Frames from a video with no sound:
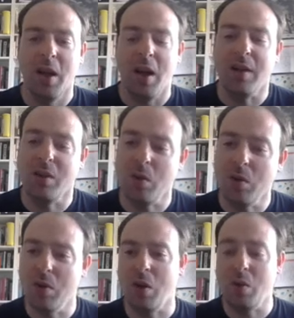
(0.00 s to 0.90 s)
And so
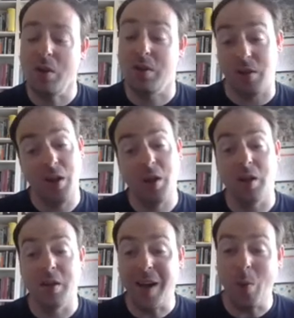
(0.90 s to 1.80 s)
there is,
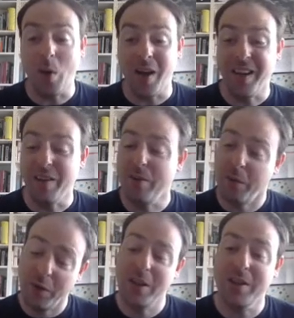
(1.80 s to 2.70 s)
in that way, a kind of
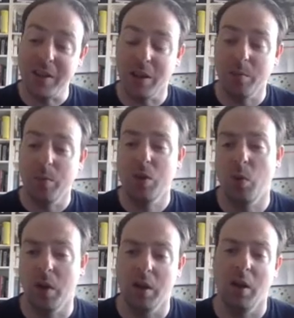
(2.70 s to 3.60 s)
affinity
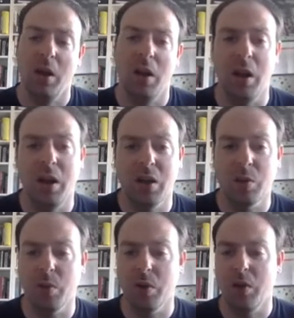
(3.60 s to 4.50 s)
between uh,
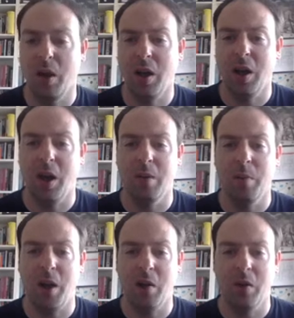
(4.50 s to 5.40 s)
Elizabeth uh, and
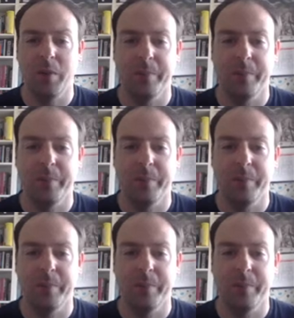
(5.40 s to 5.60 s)
Mary.